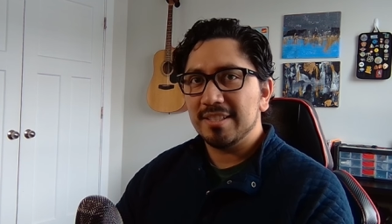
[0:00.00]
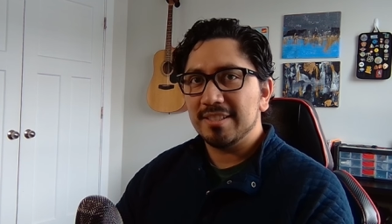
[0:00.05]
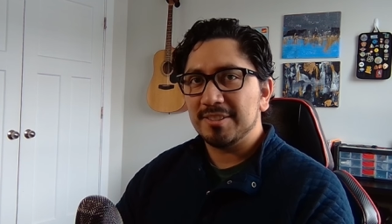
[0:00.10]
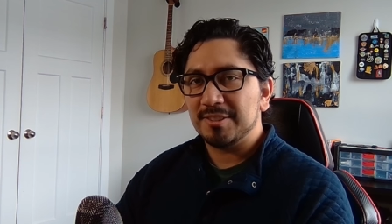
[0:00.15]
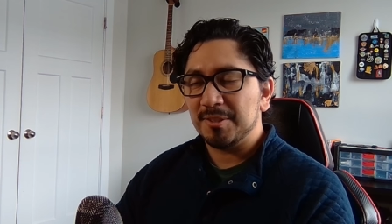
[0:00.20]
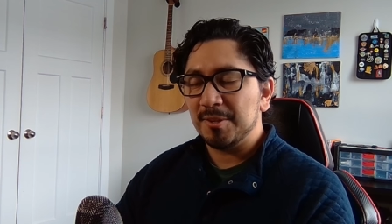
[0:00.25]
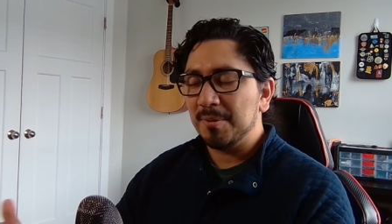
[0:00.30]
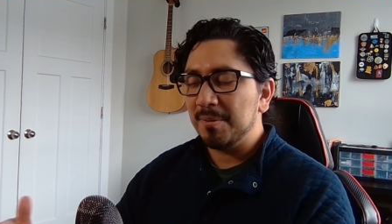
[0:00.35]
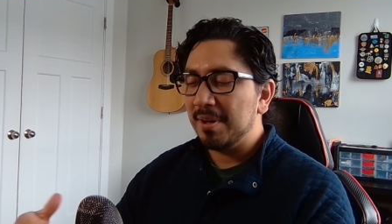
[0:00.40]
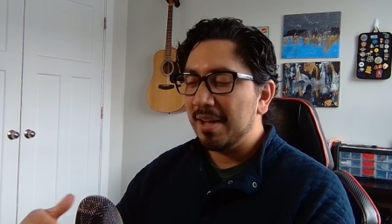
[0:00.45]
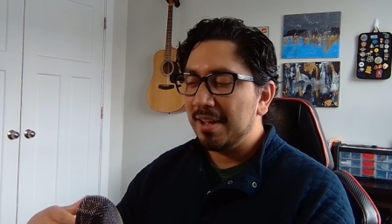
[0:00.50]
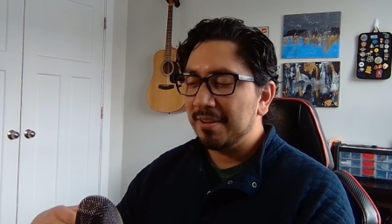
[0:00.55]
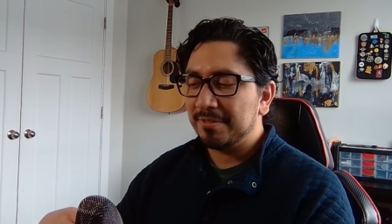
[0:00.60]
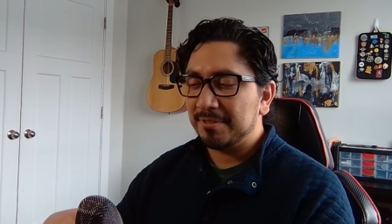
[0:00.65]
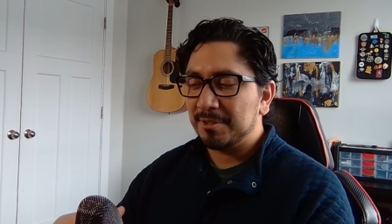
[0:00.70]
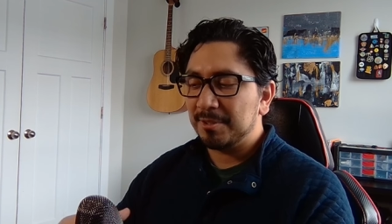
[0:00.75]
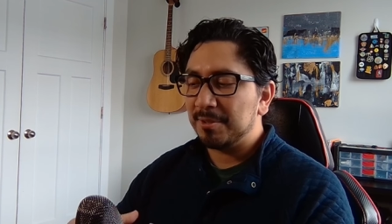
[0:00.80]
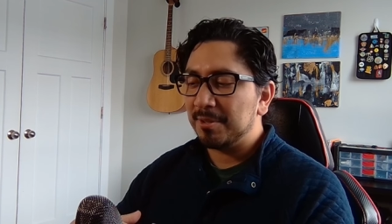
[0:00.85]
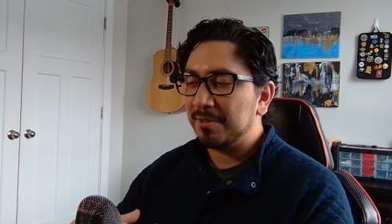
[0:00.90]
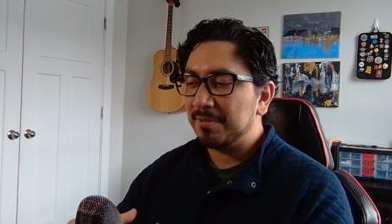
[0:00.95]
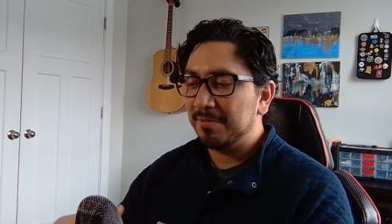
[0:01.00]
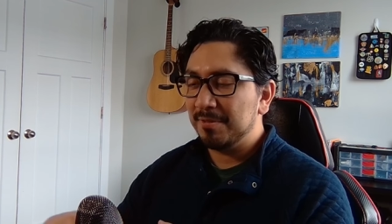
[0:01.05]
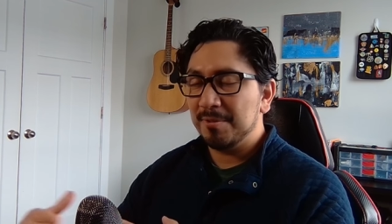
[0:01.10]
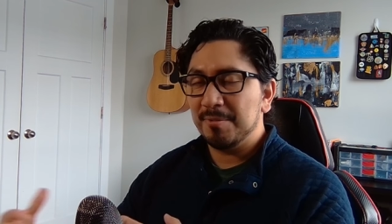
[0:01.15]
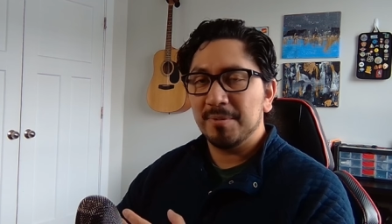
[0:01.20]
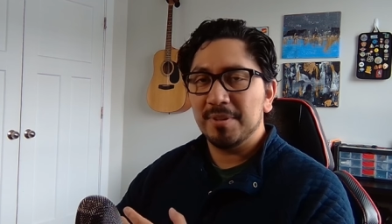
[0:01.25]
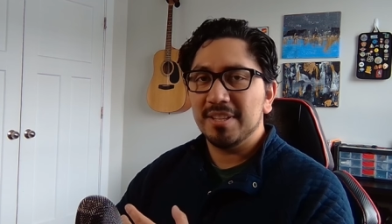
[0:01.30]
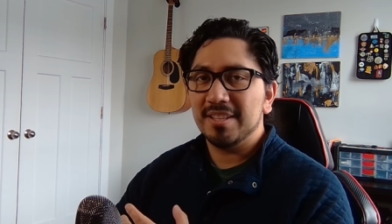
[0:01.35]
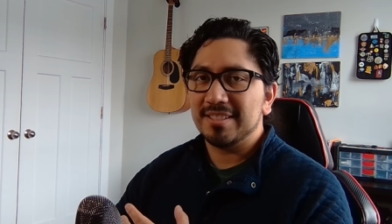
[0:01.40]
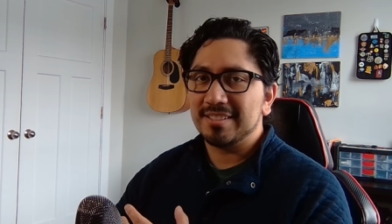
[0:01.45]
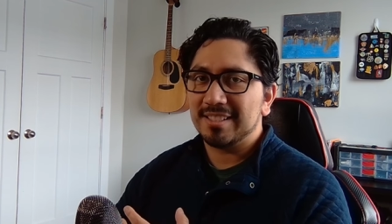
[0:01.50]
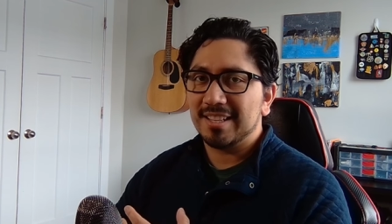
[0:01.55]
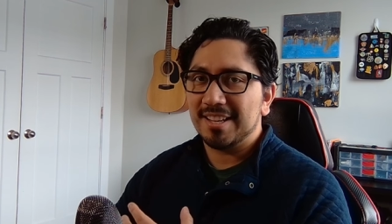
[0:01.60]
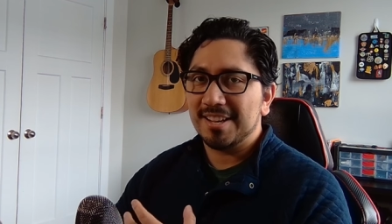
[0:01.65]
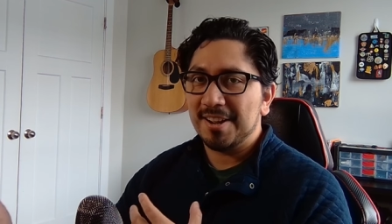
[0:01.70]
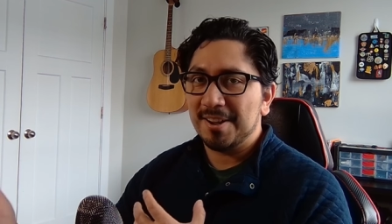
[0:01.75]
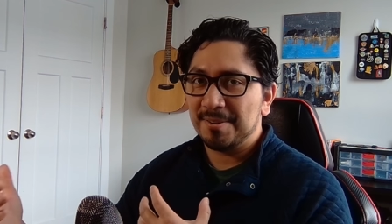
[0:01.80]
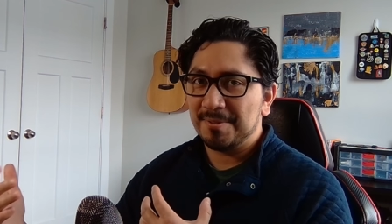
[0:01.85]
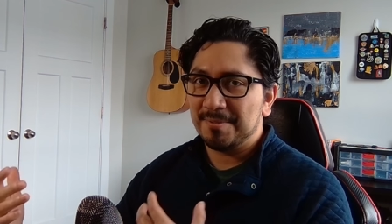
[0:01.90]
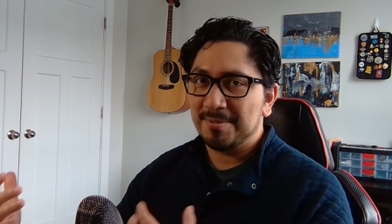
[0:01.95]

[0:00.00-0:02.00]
So after a few weeks, I got